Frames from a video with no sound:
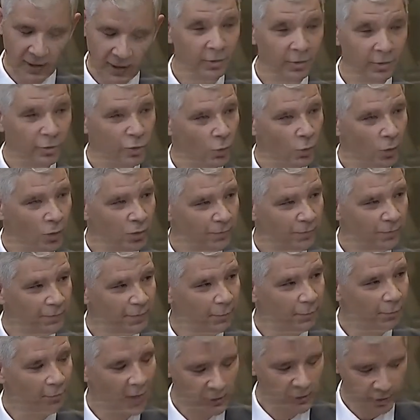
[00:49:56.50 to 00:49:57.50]
In Georgia
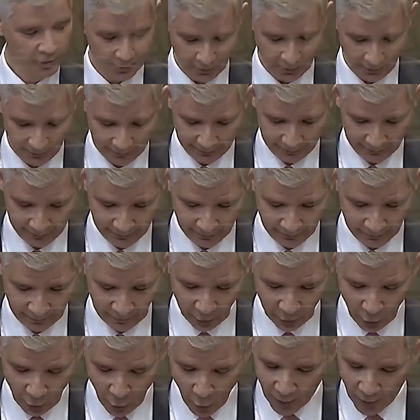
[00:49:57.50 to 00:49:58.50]
v. Russia,
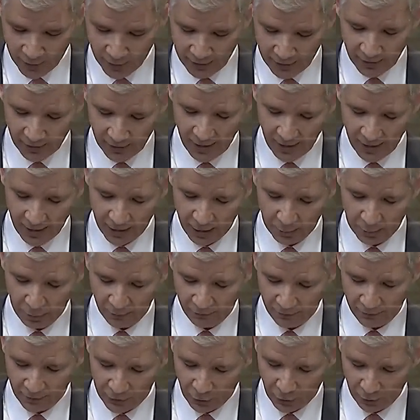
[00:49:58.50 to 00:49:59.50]
the court indicated
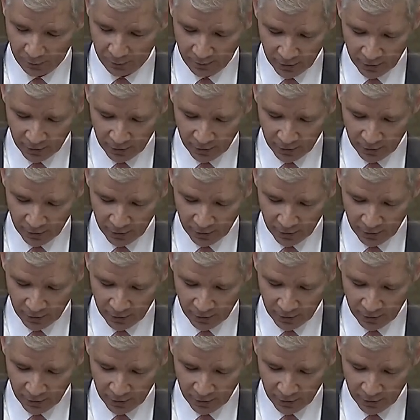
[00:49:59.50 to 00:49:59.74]
provisional